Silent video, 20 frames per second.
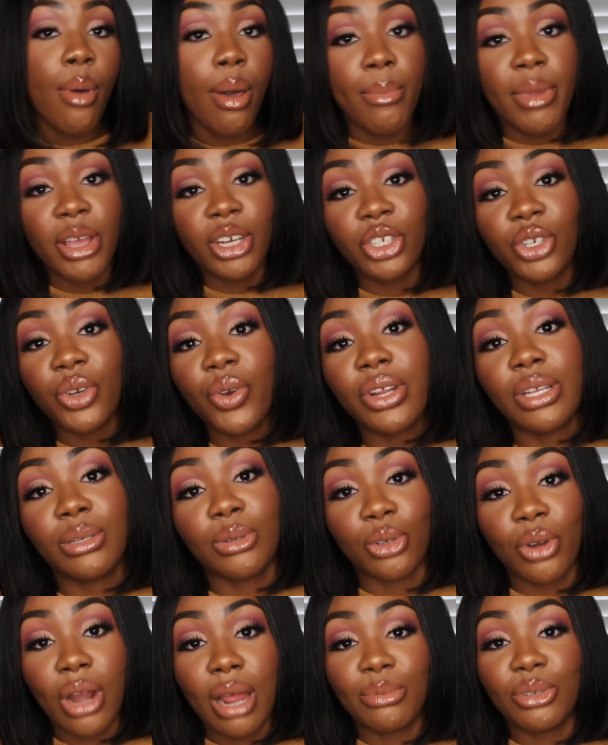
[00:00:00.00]
Make sure you go ahead and
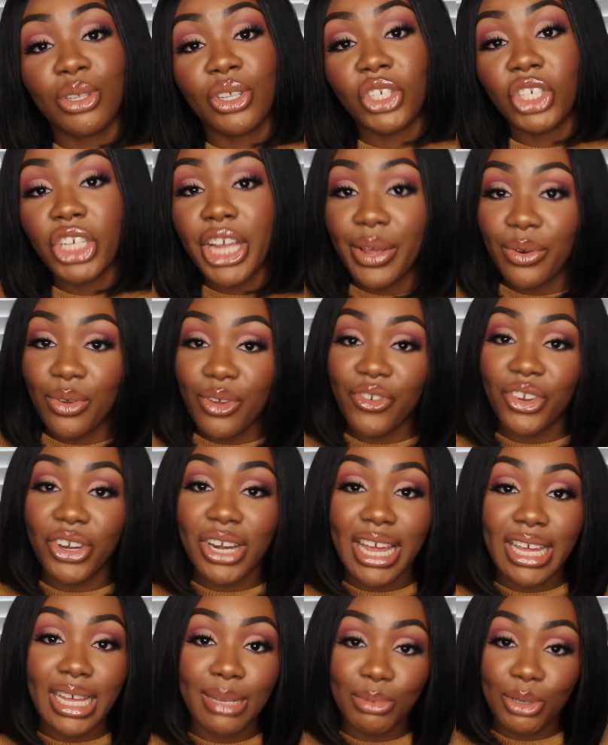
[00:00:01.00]
subscribe to the channel if you're
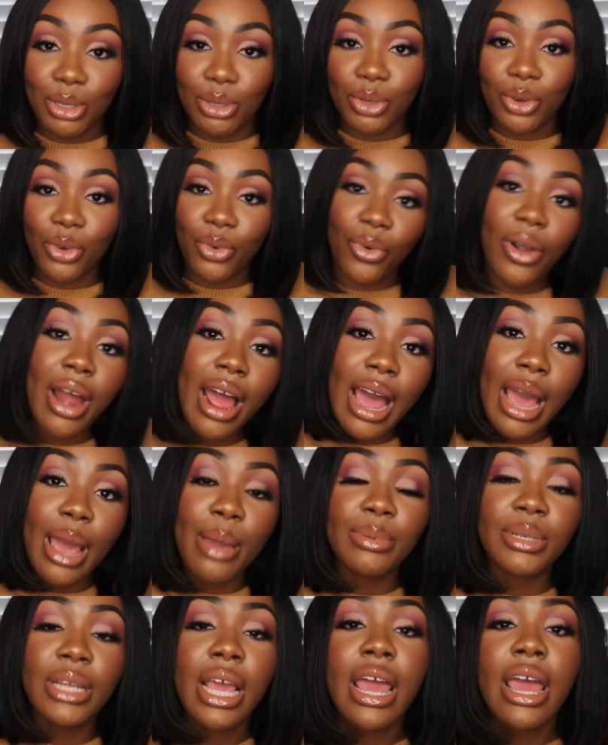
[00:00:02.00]
not yet
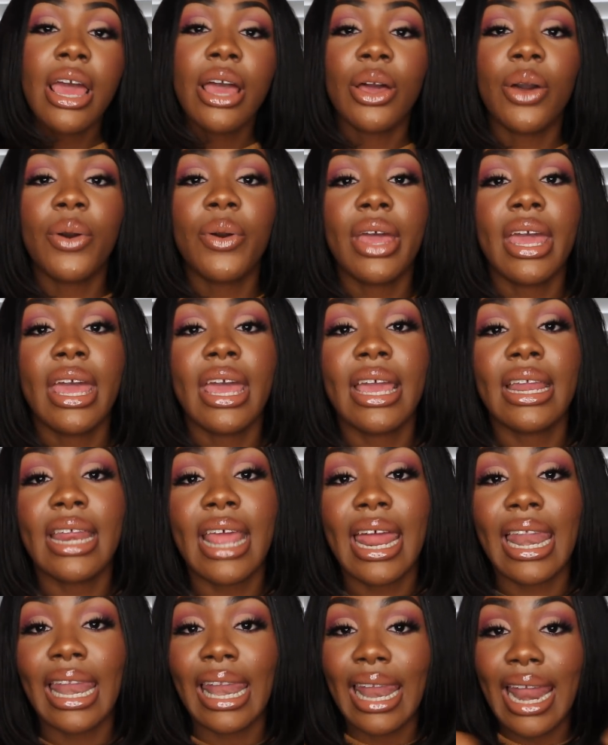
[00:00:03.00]
subscribed. Go ahead
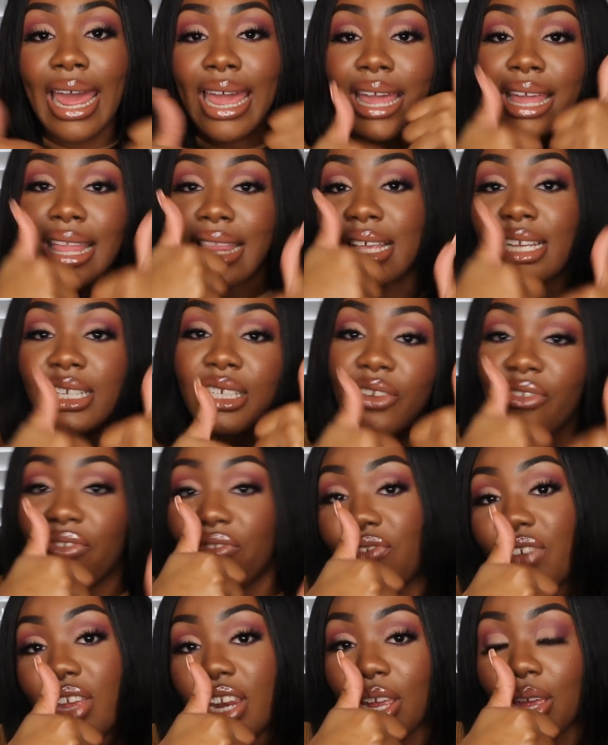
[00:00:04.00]
and like this
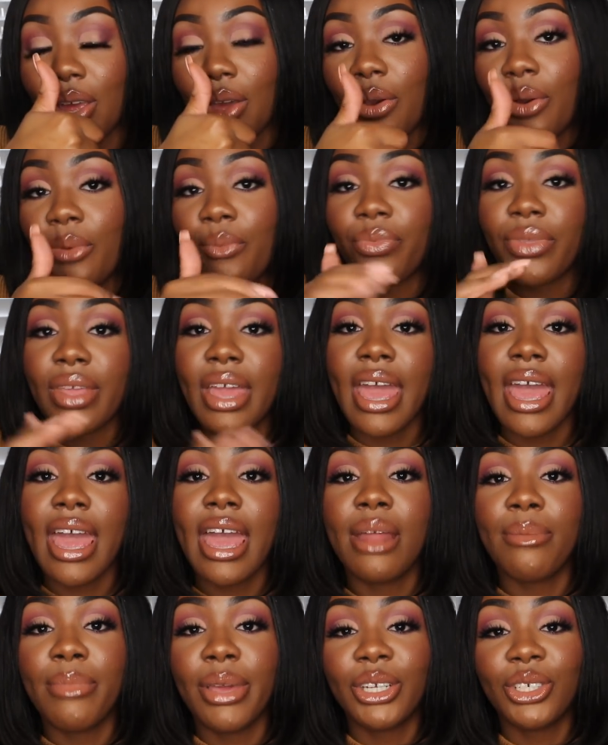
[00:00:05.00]
video,
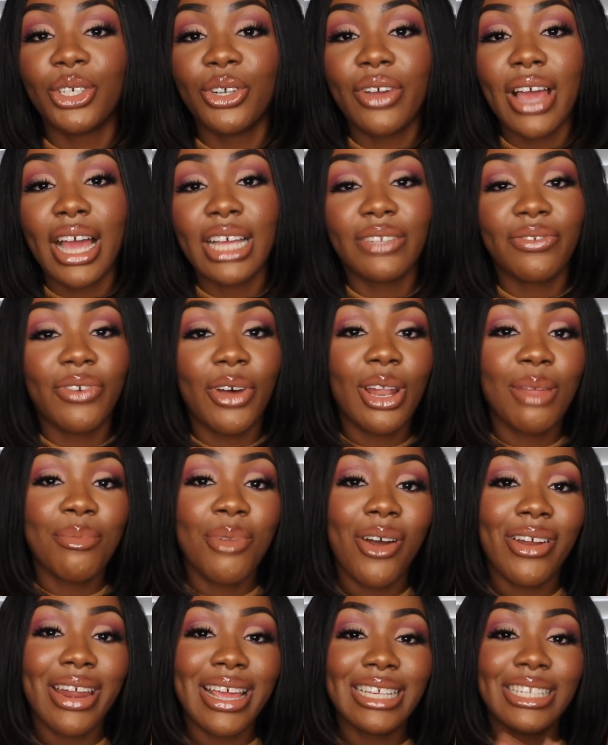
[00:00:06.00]
and make sure you guys follow
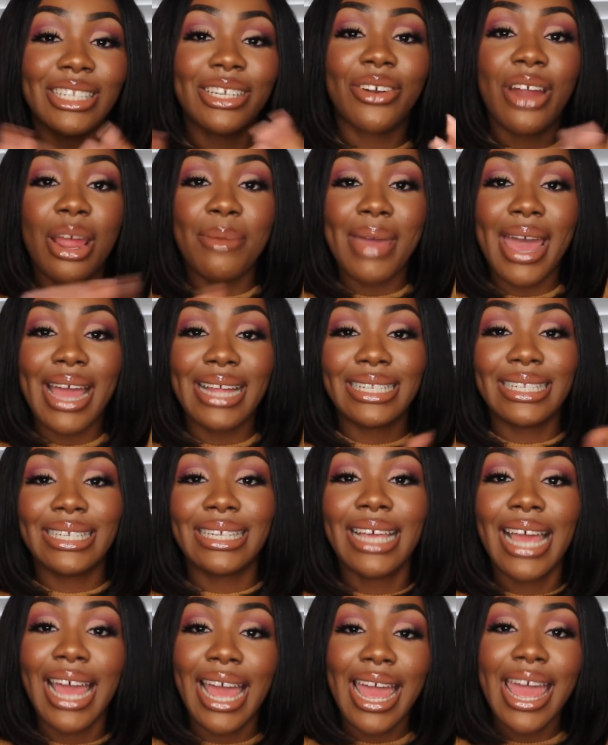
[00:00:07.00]
me on Instagram
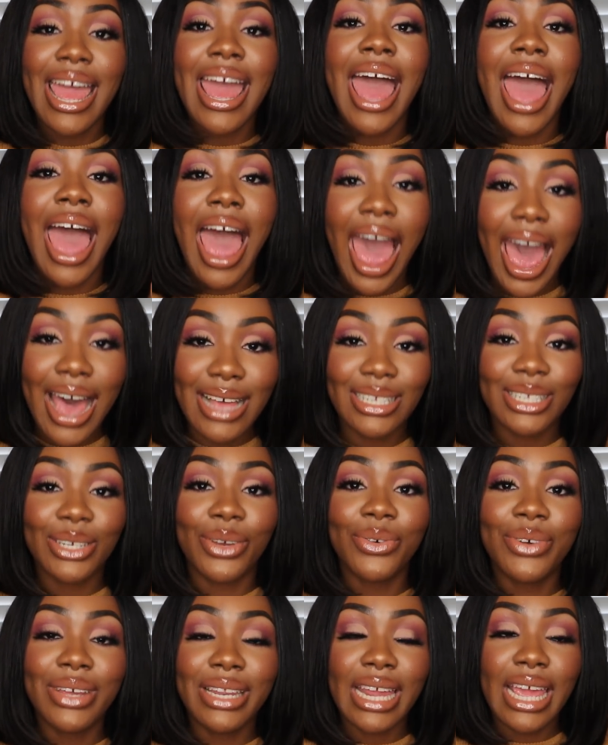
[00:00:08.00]
at
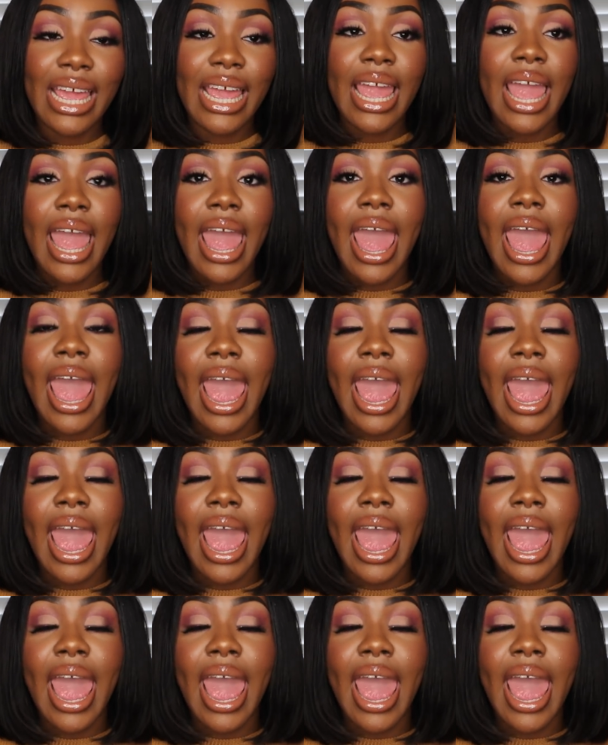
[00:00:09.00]
Ask Whitney.